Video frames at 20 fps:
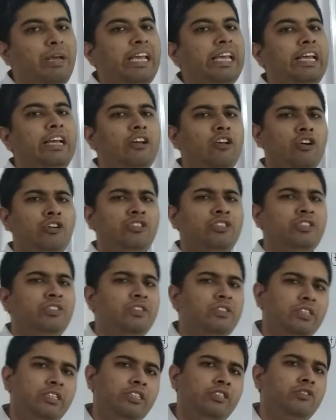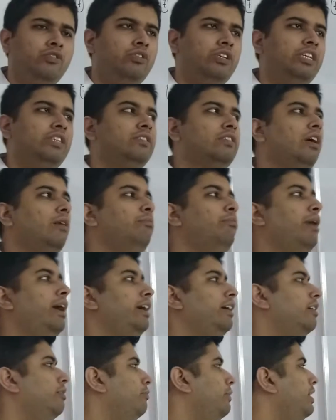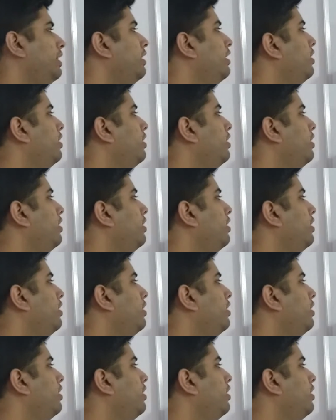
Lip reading: making losses is known as abandonment.